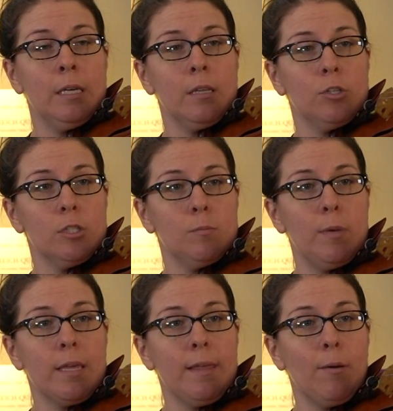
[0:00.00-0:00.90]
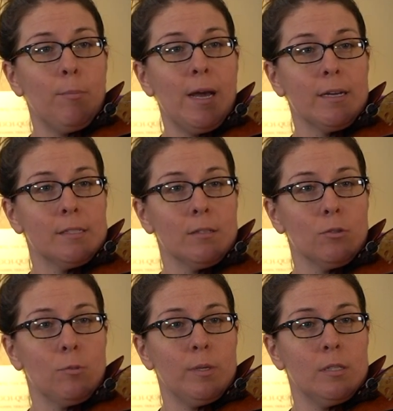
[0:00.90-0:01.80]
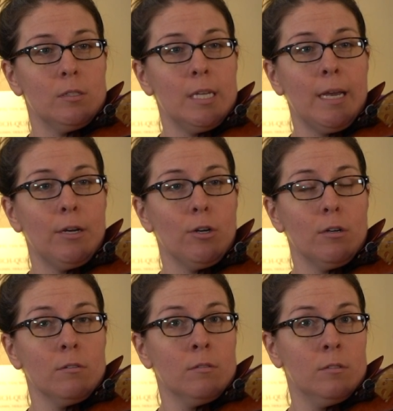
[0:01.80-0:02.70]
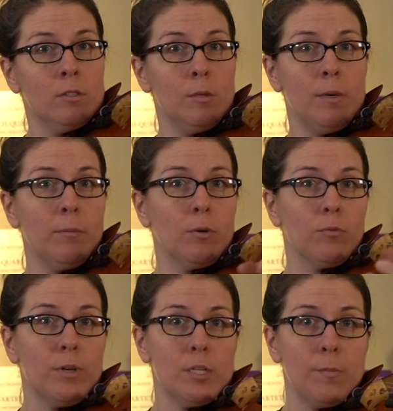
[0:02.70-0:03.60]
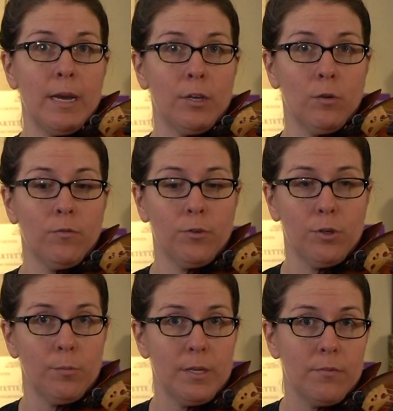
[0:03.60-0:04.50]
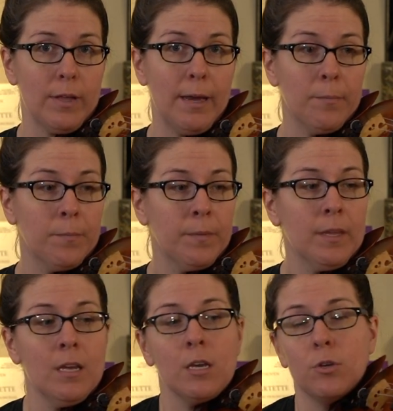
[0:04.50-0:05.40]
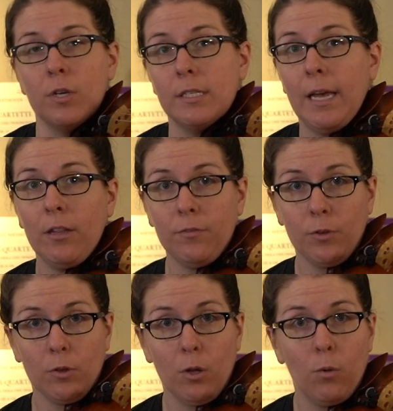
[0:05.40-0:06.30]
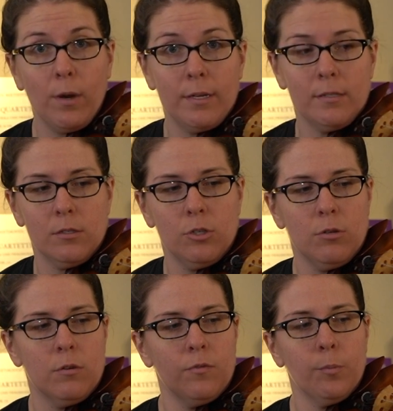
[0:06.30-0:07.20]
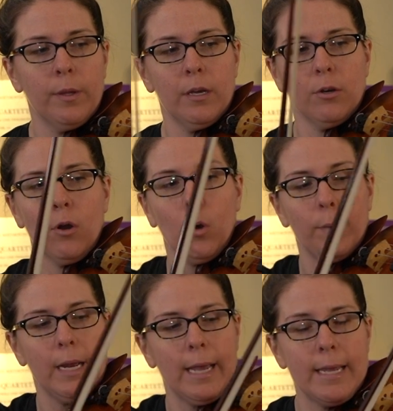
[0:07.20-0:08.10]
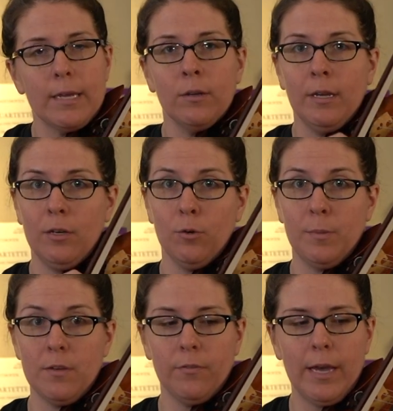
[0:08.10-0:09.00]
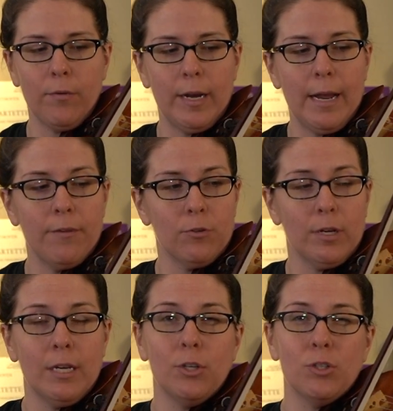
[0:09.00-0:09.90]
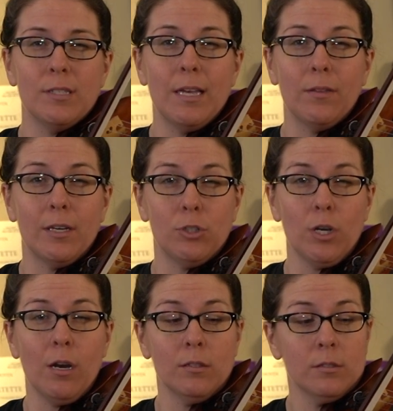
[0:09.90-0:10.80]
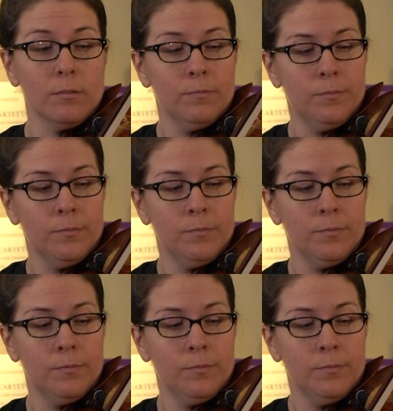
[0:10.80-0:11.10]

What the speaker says: just make that box a little bit tighter to be able to reach back for your B flat. You can tell if your low 1 is in tune if you play your open A and your B flat right after it. It should sound like Jaws.